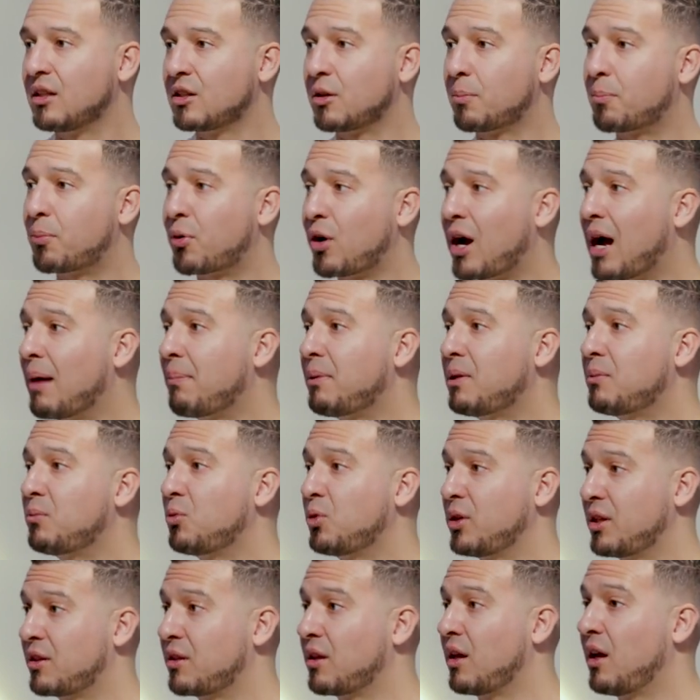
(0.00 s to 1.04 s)
The problem
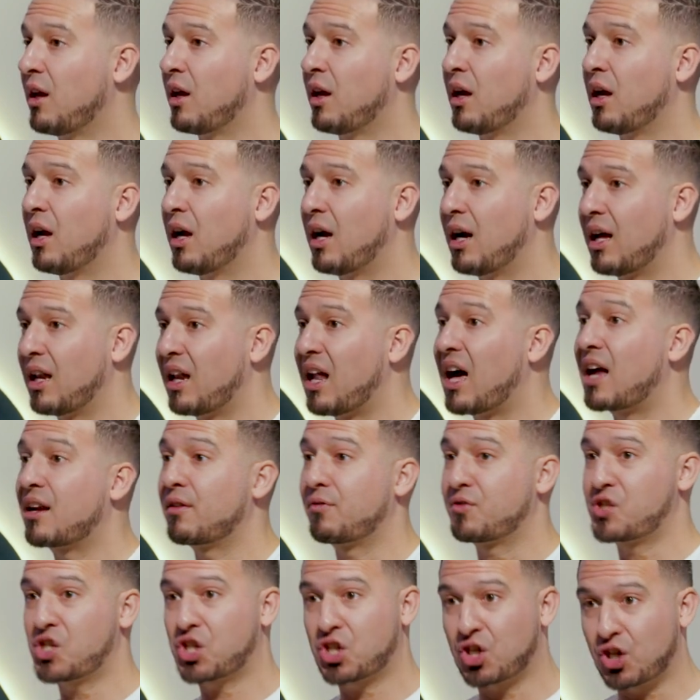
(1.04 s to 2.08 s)
with a lot
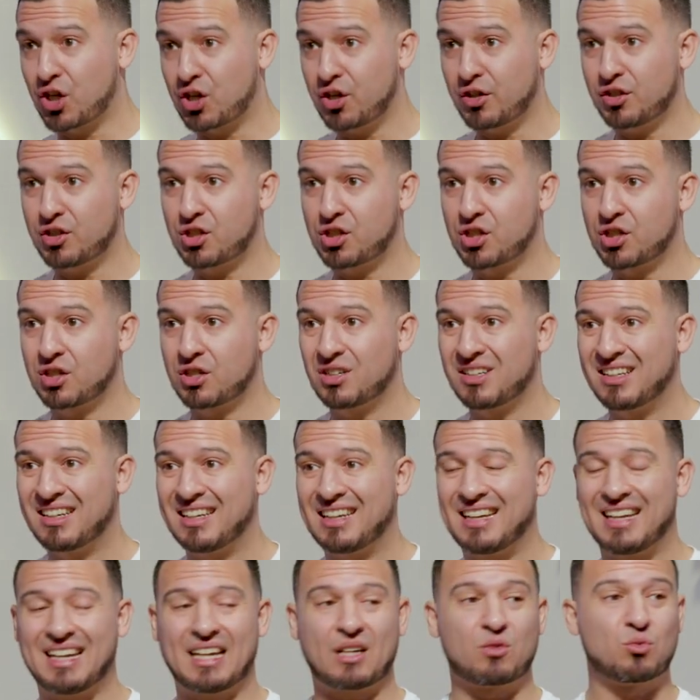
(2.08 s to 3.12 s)
of church
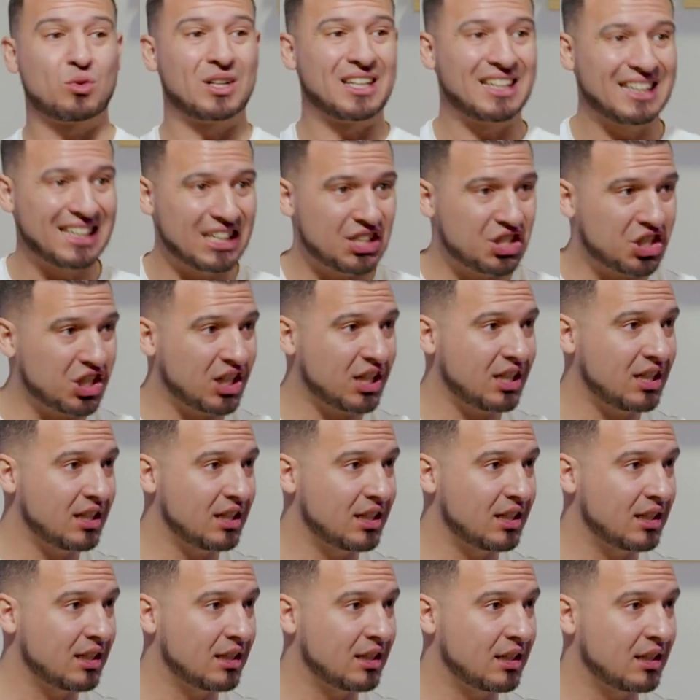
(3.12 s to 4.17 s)
and
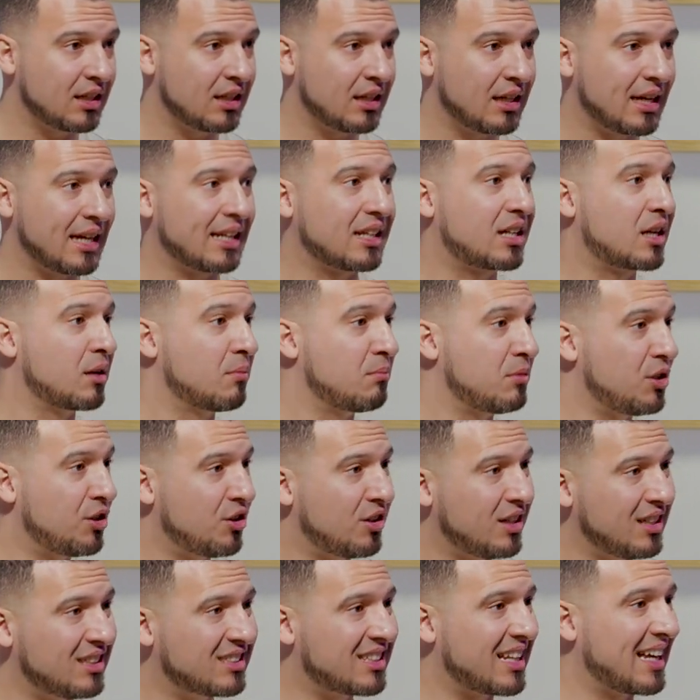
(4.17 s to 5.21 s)
religion and
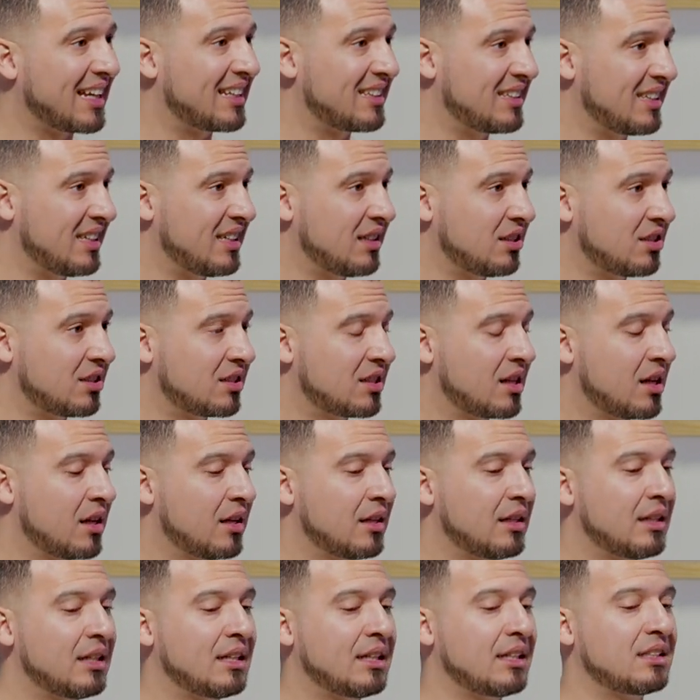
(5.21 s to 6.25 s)
communities like this
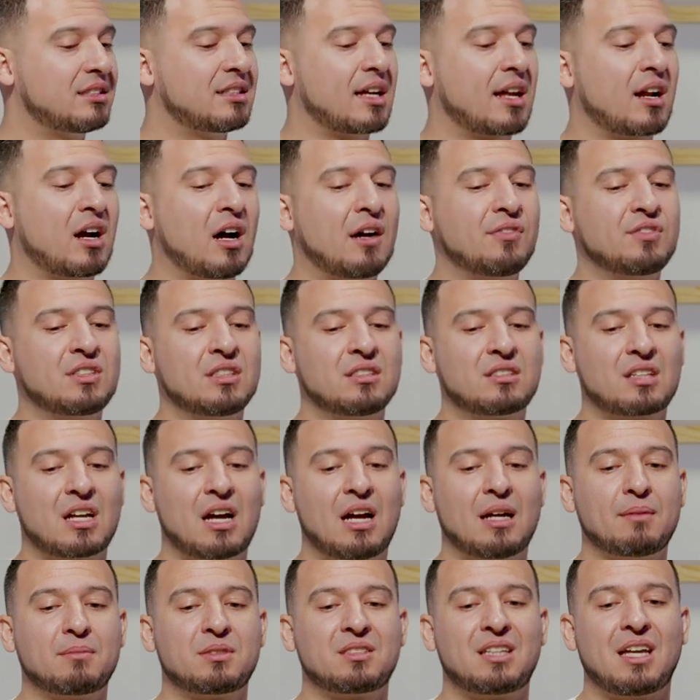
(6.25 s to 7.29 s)
is that
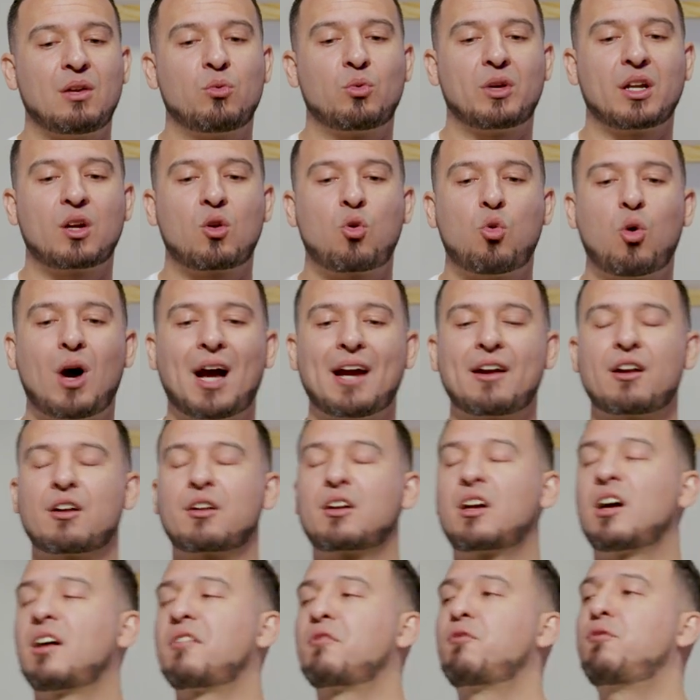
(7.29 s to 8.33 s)
oftentimes they require
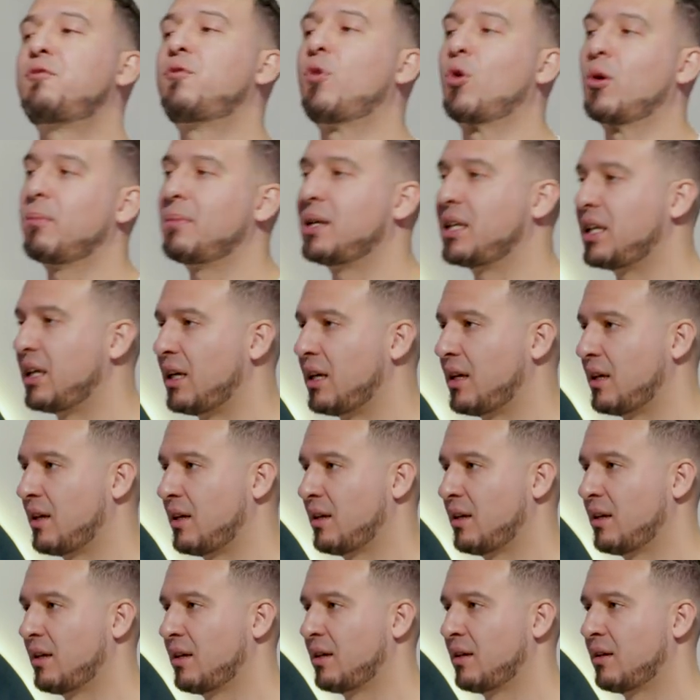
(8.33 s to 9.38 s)
conformity.
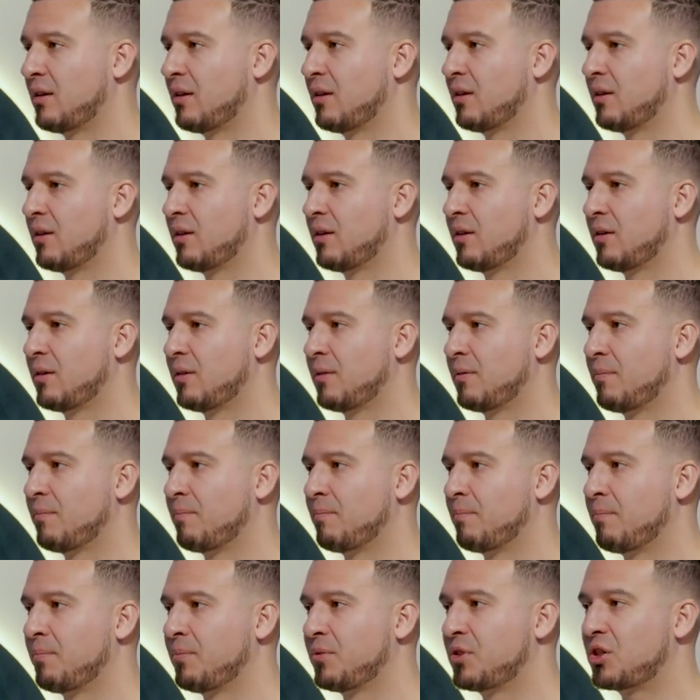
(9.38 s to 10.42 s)

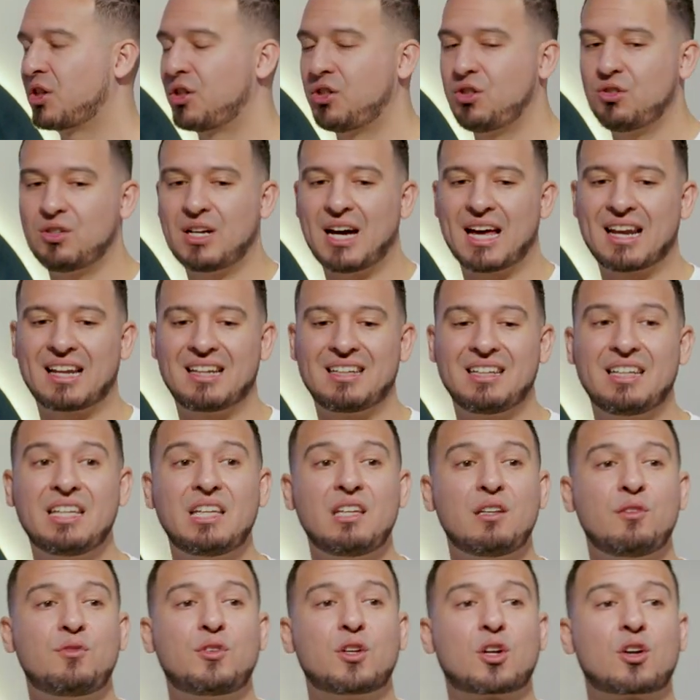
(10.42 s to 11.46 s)
So you got to
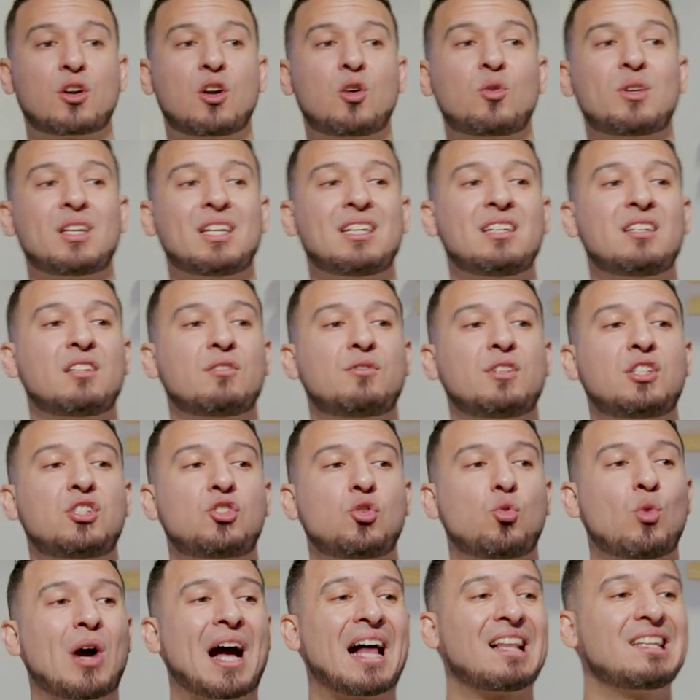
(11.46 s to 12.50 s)
leave your own
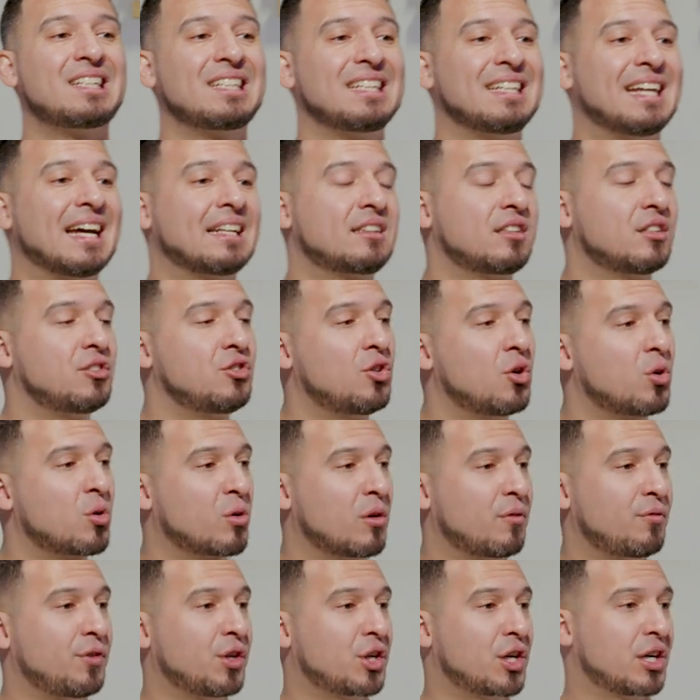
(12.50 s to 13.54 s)
individuality at the
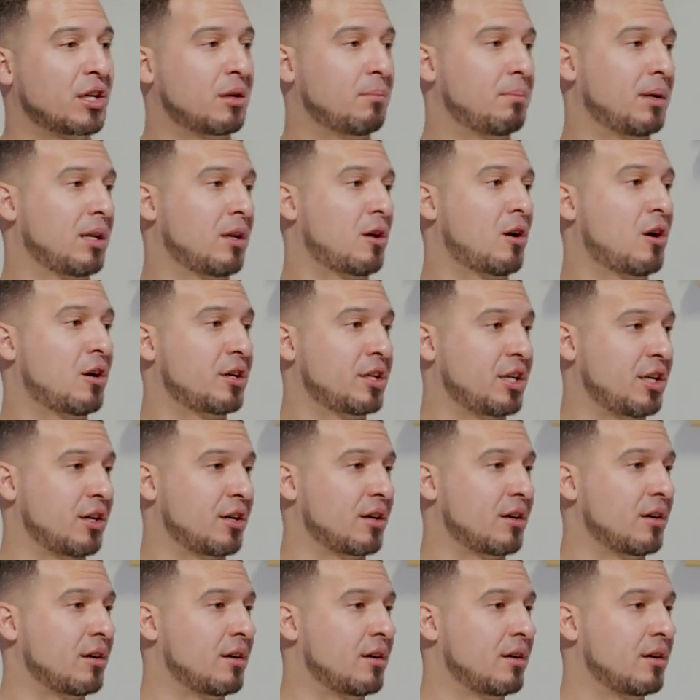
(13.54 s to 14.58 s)
door if you're going to belong
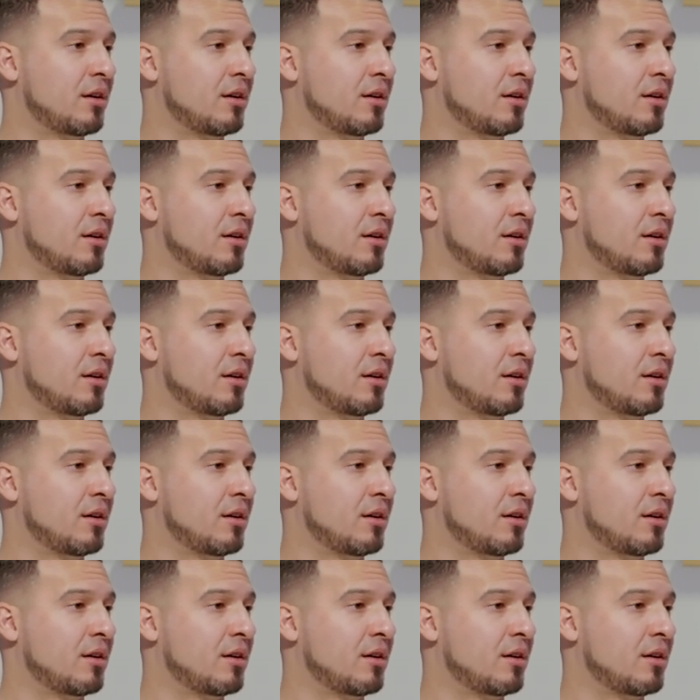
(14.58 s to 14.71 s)
here.